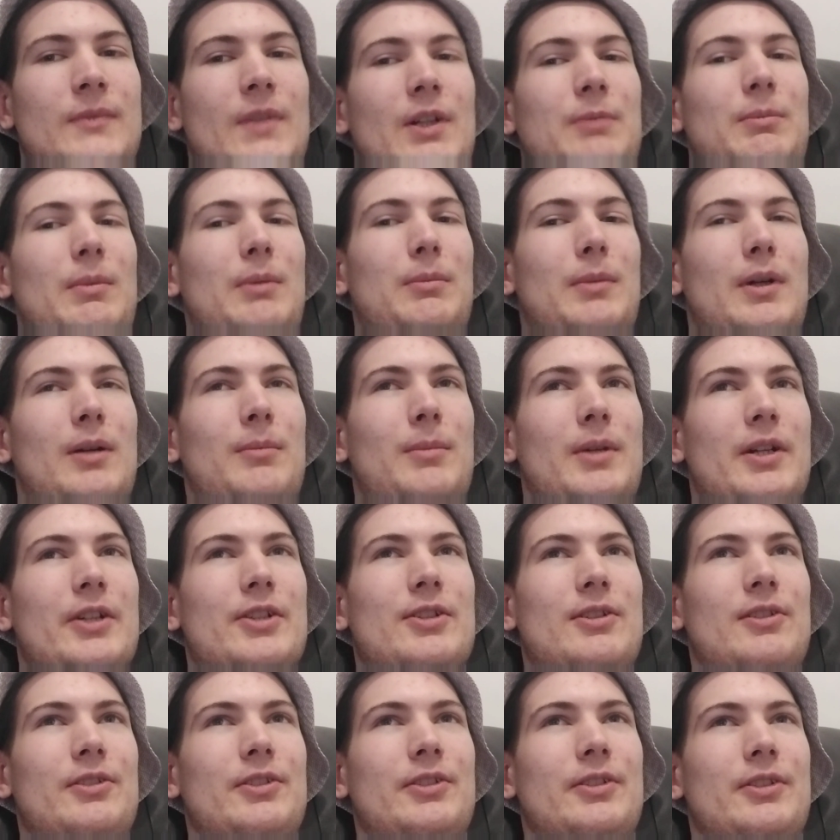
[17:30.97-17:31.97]
And my mom
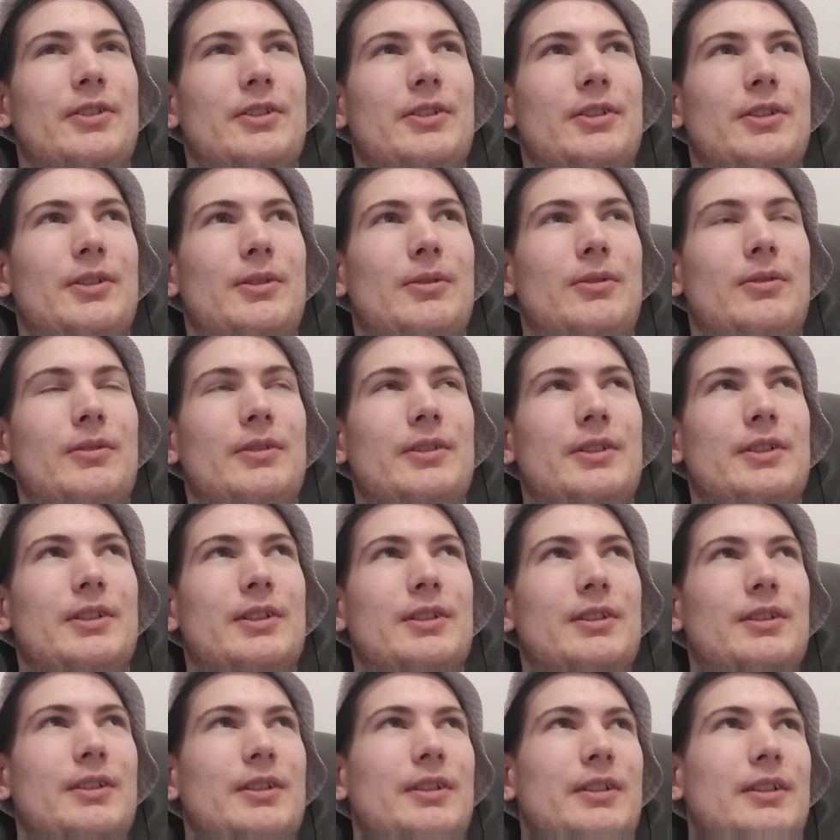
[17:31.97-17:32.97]
actually didn't know
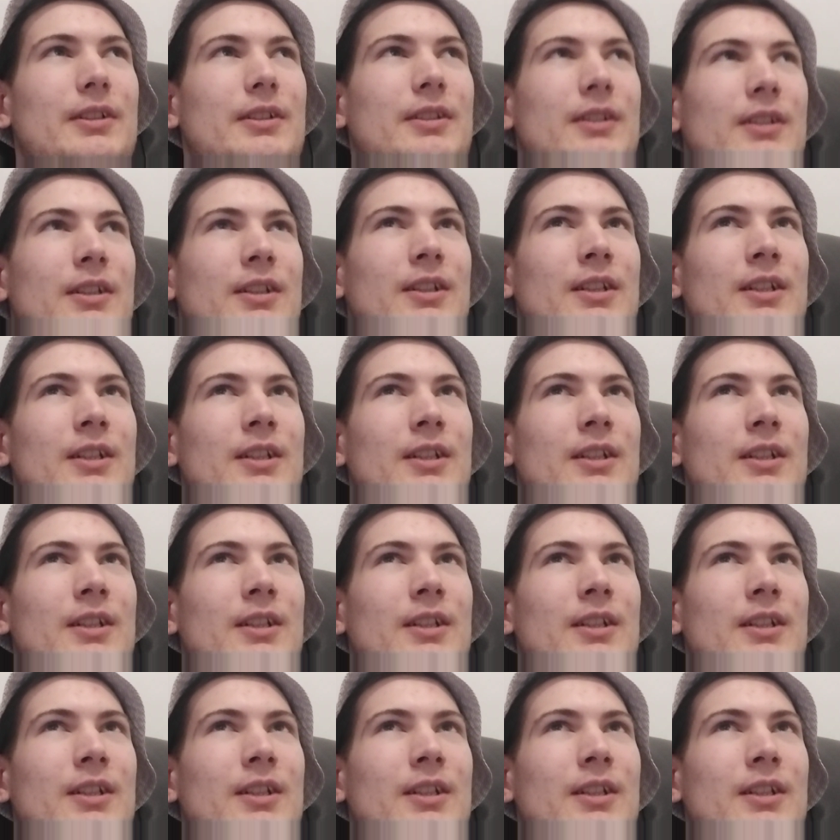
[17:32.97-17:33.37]
until like